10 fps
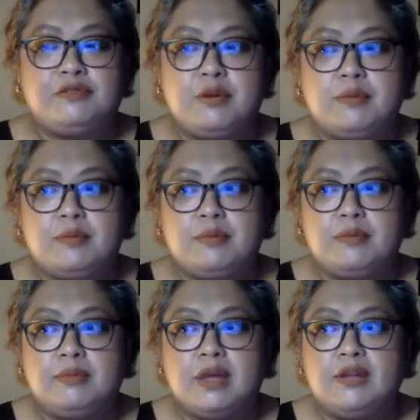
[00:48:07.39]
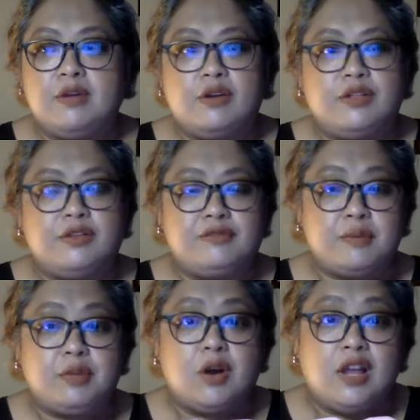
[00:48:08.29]
an author,
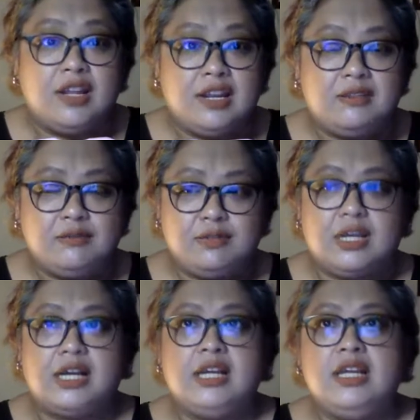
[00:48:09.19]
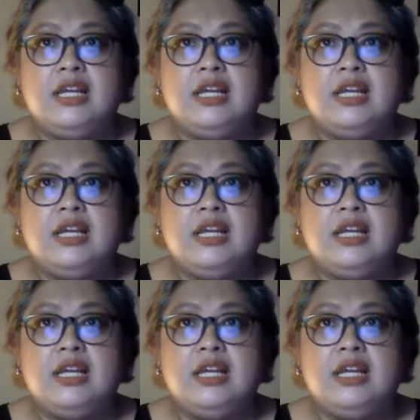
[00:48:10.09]
from Dawn Lanuza,